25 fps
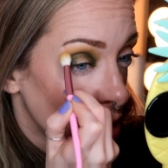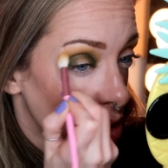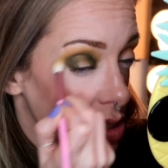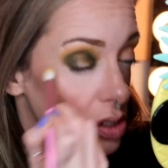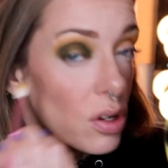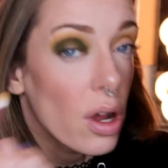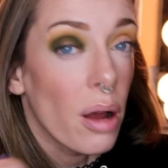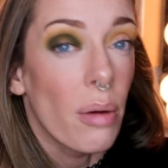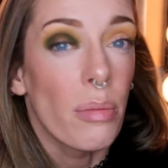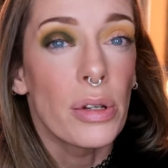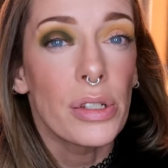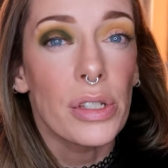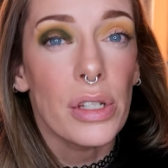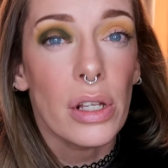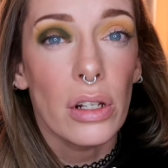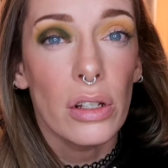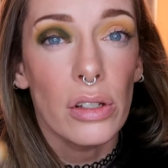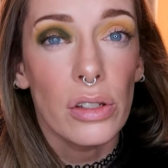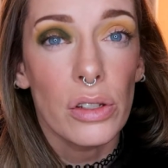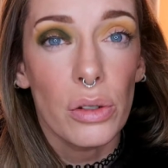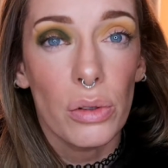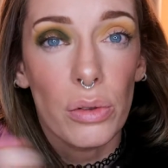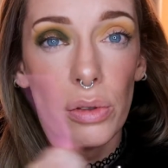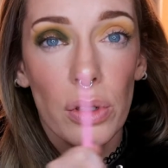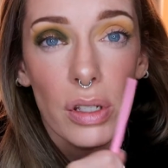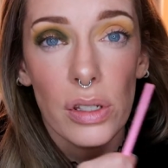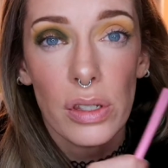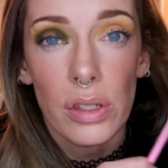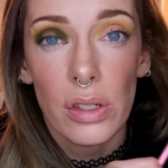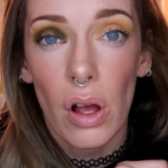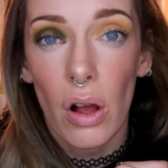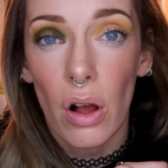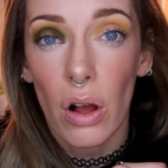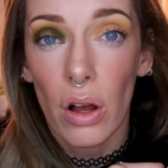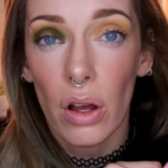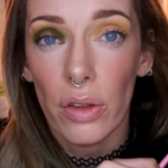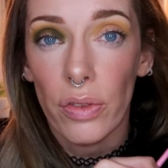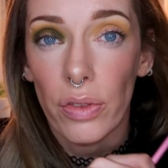So I'm just gonna do this
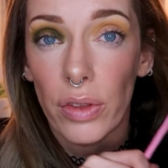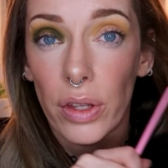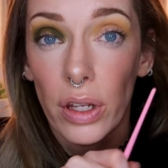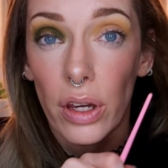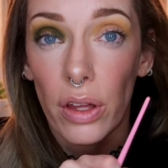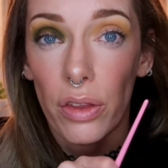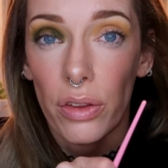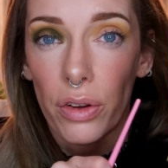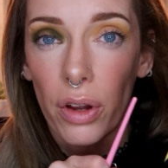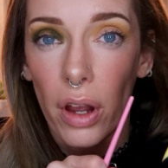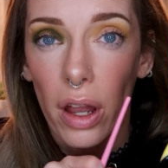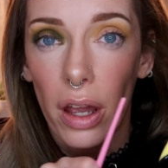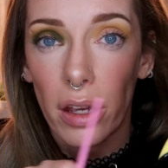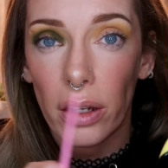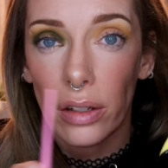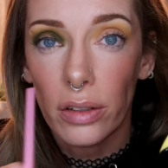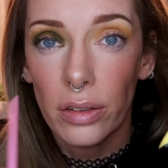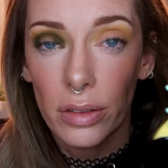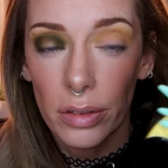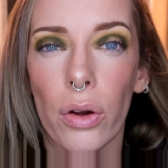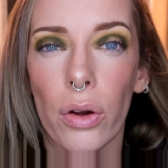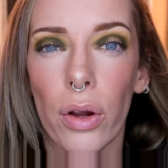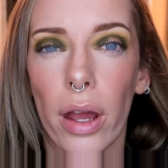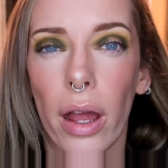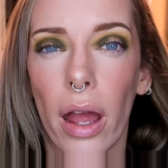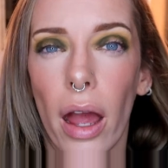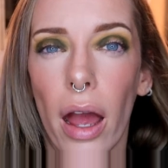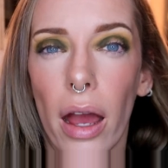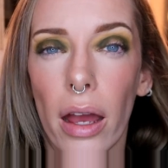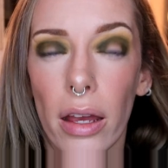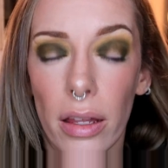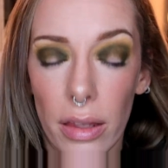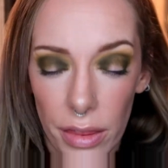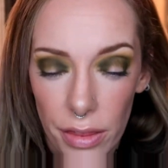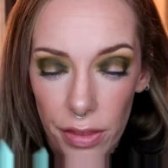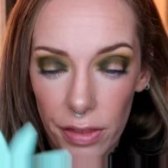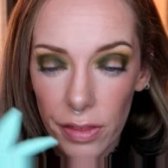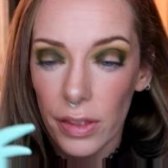on the other eye. Okay,
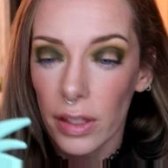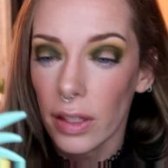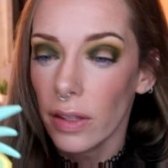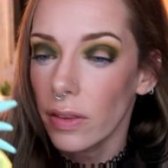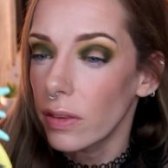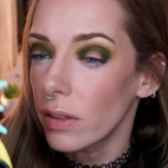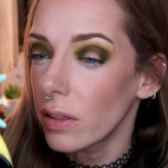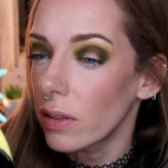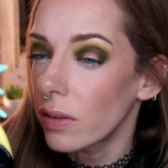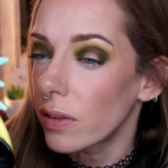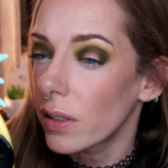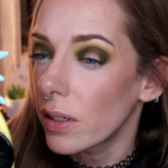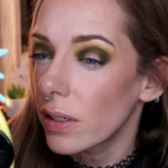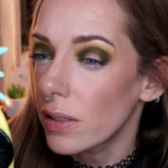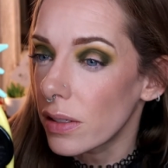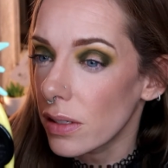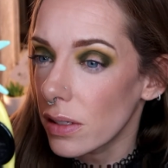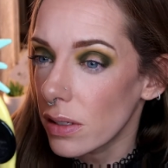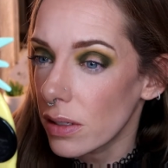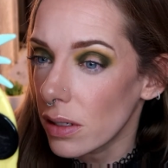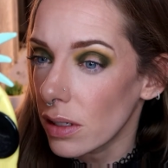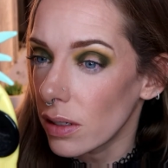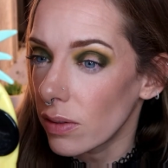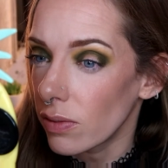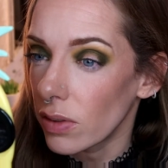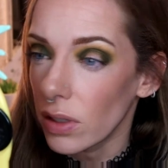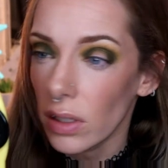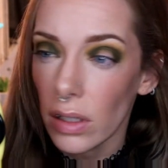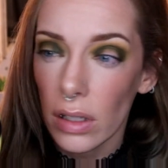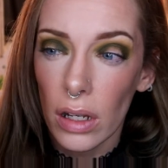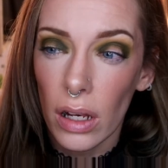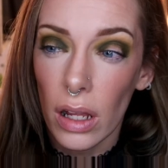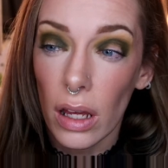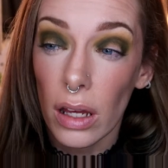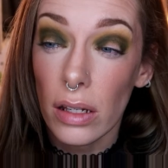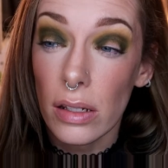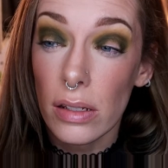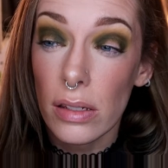I think that's as
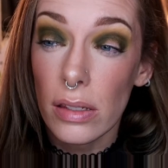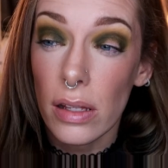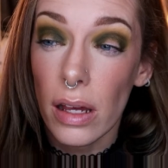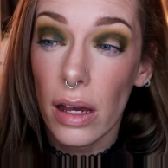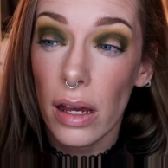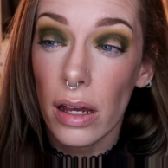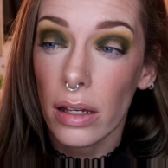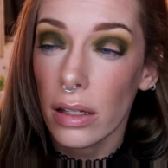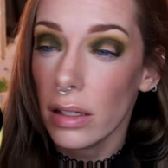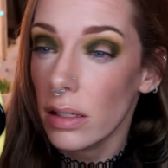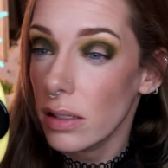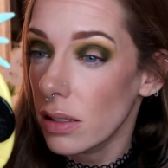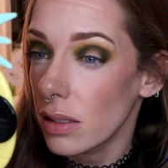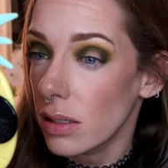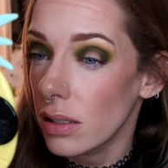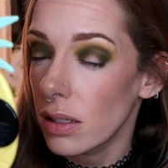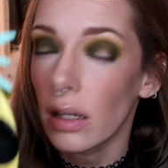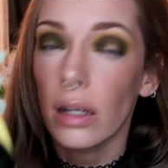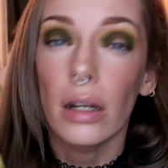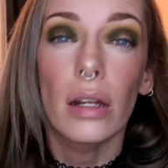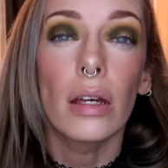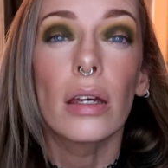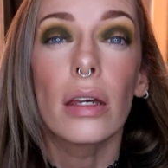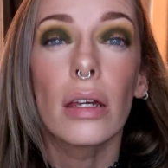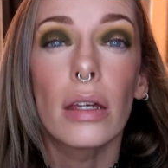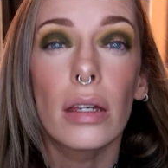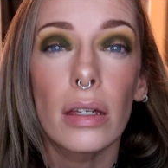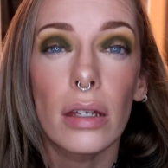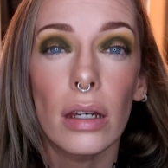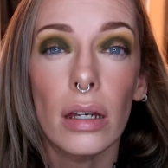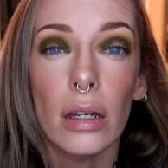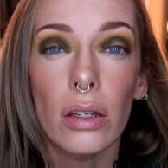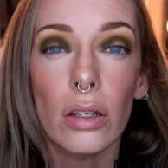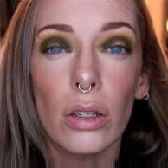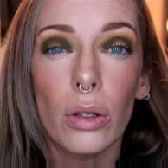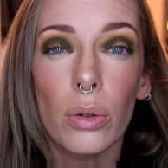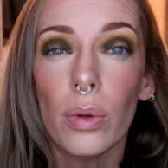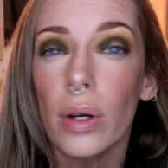even as that is gonna
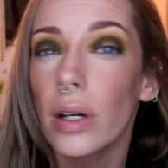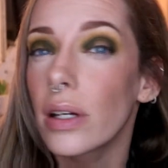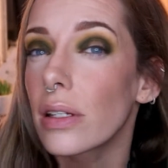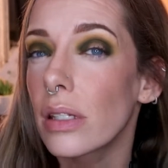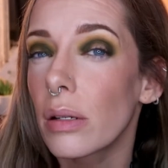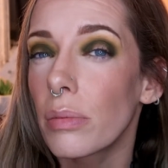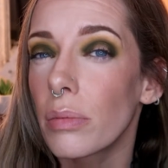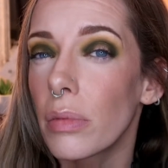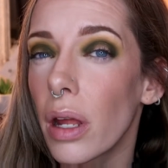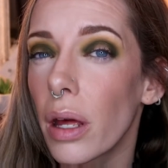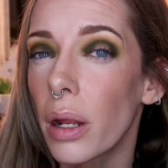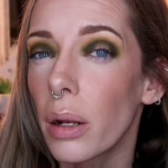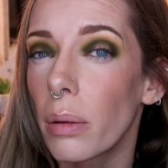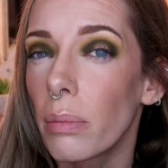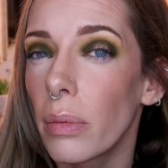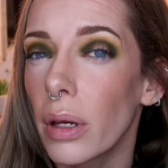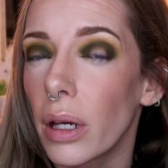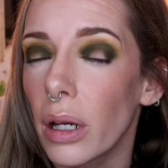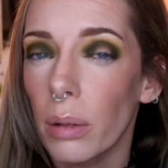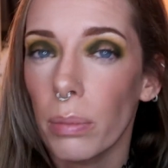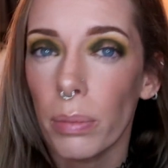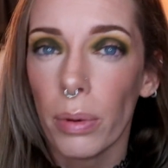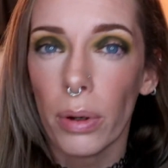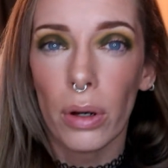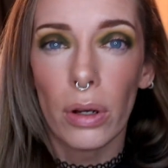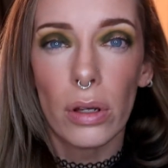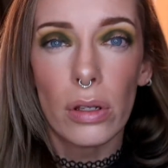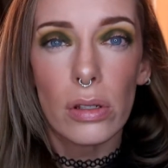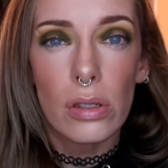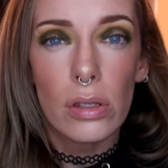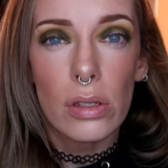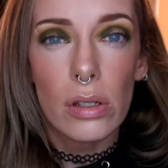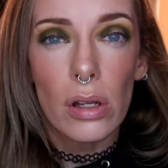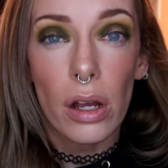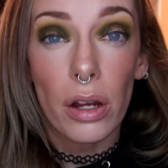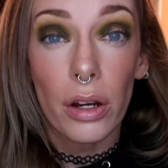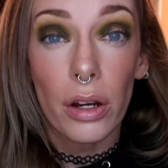get. You guys, I'm not a makeup artist.